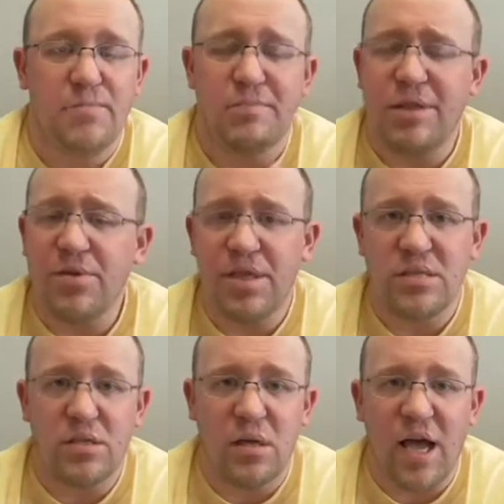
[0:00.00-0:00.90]
Some other
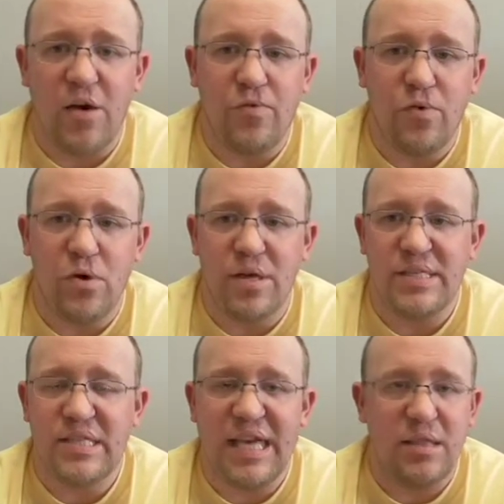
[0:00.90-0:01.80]
things to look out for
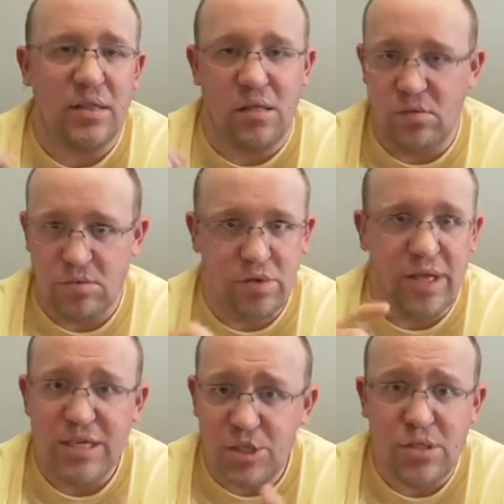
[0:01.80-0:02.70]
is that so
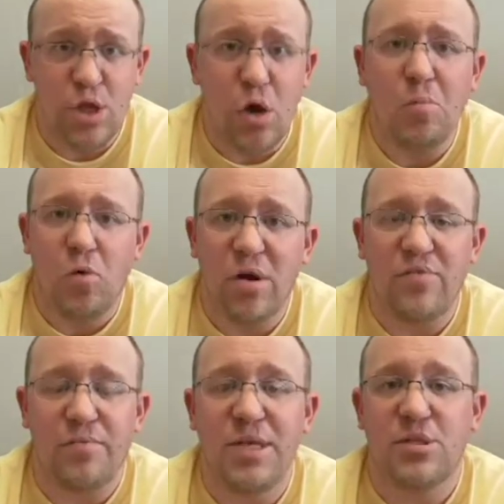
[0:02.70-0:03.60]
they just know more
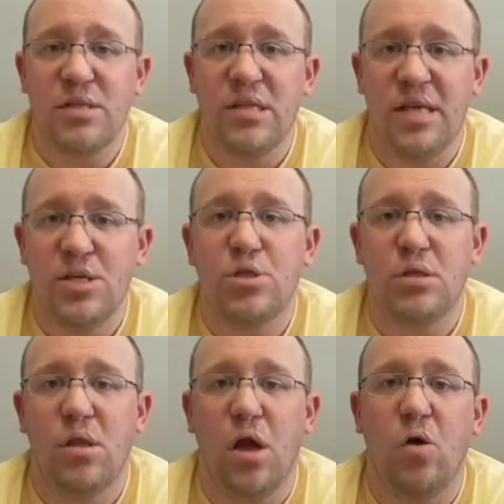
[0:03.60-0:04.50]
information than they
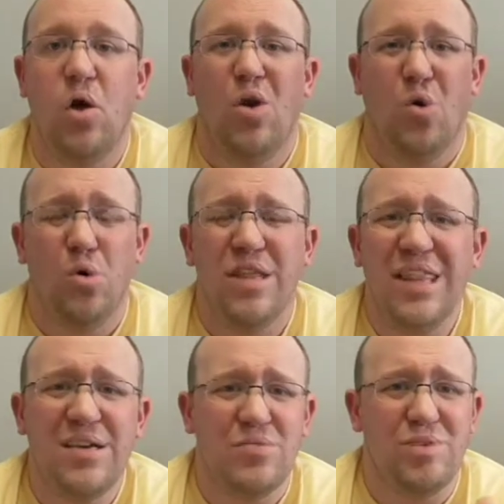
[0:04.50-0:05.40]
should know, or
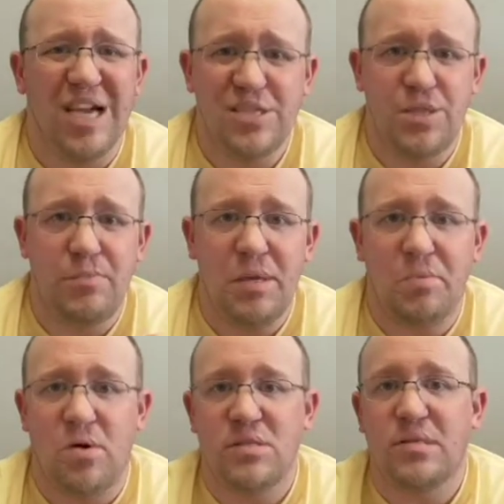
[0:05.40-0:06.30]
that they're touching
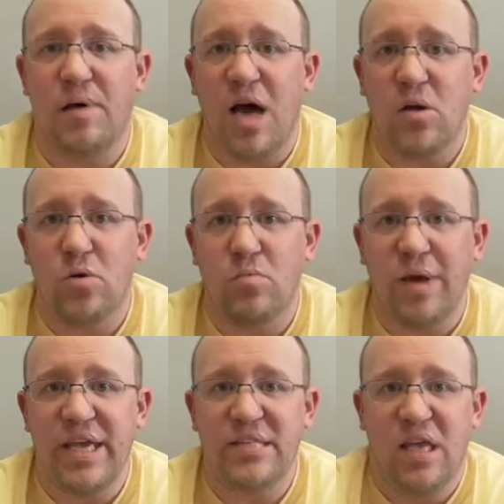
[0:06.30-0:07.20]
people in some awkward
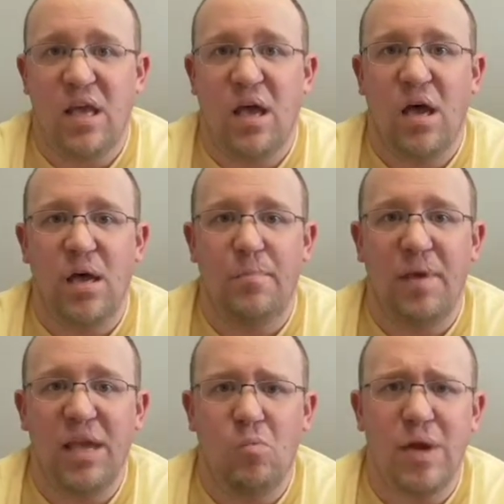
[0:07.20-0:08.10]
ways,
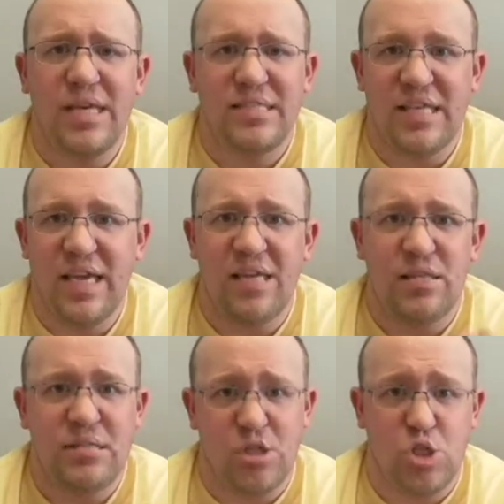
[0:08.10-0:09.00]
in ways
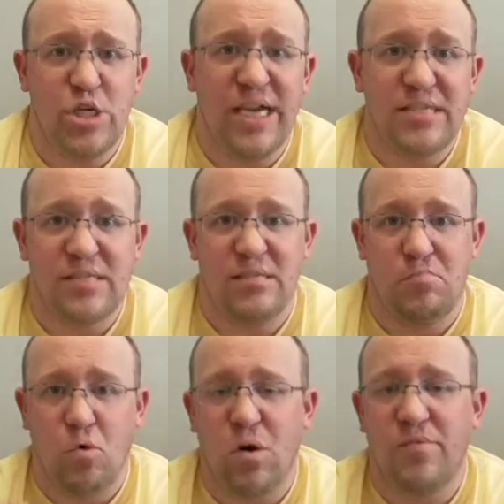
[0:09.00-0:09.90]
that suggest
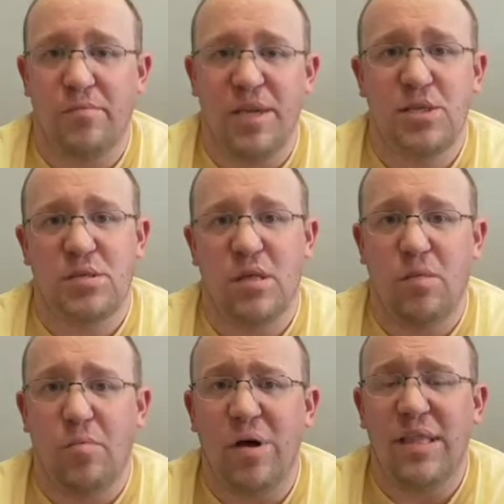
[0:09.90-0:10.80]
more information
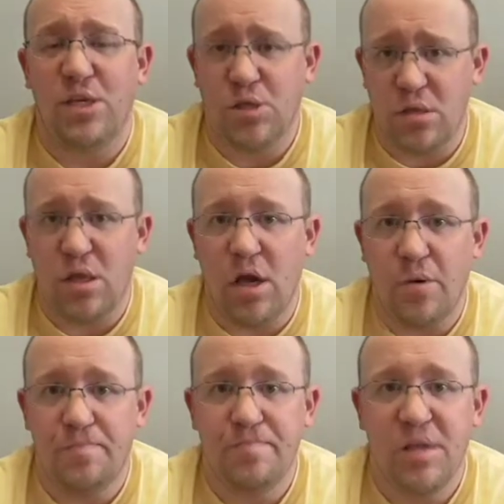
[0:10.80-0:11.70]
than what they should
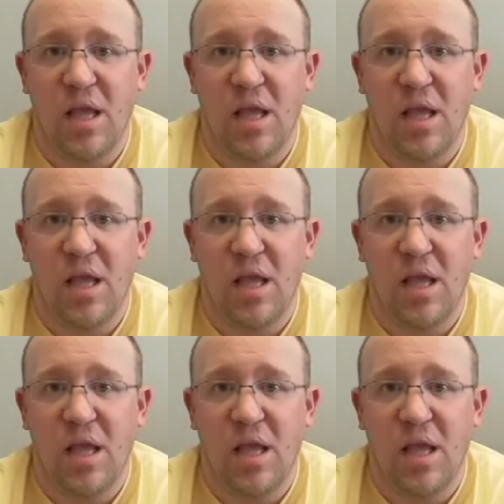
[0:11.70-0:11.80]
know.